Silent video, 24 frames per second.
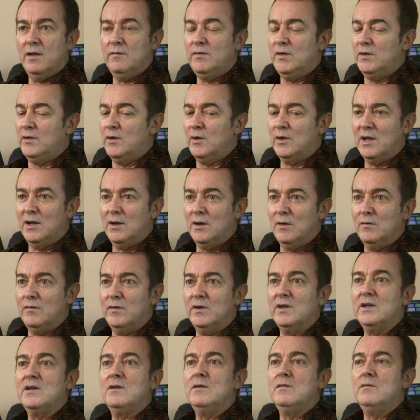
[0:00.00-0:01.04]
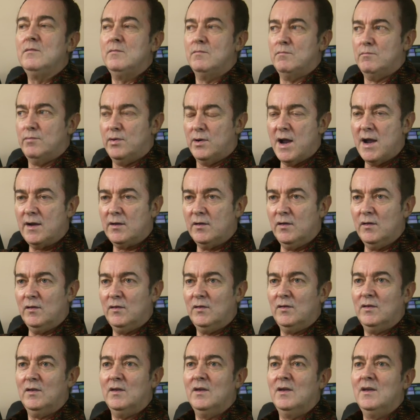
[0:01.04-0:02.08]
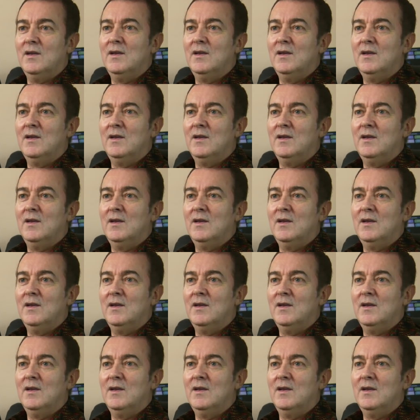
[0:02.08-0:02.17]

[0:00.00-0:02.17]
If you don't get over it, practice.